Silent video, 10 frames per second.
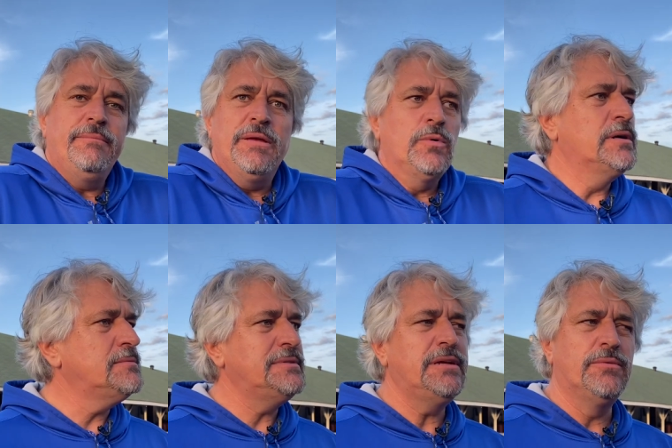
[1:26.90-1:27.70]
I
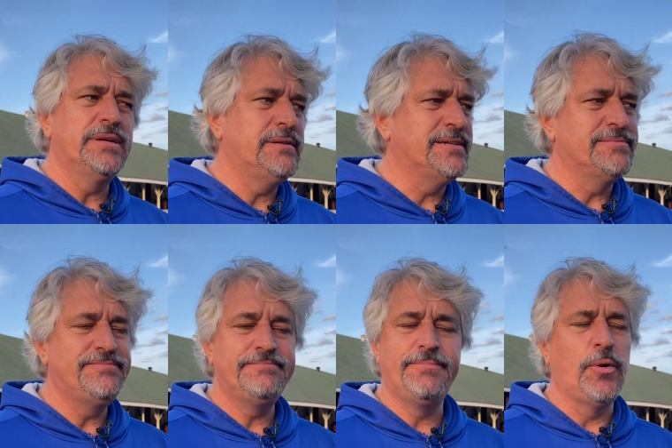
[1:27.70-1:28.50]
mean, they're
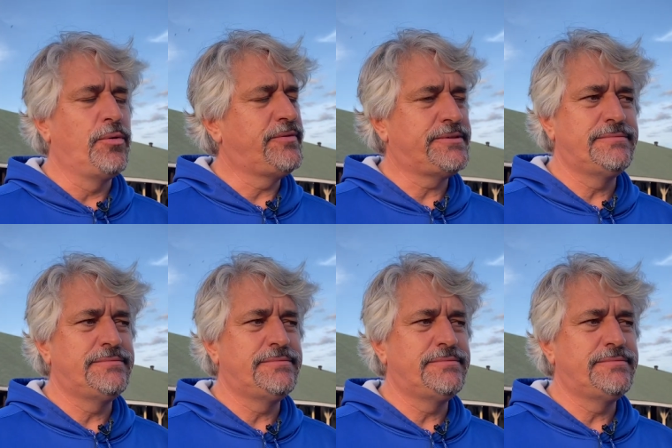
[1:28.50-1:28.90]
both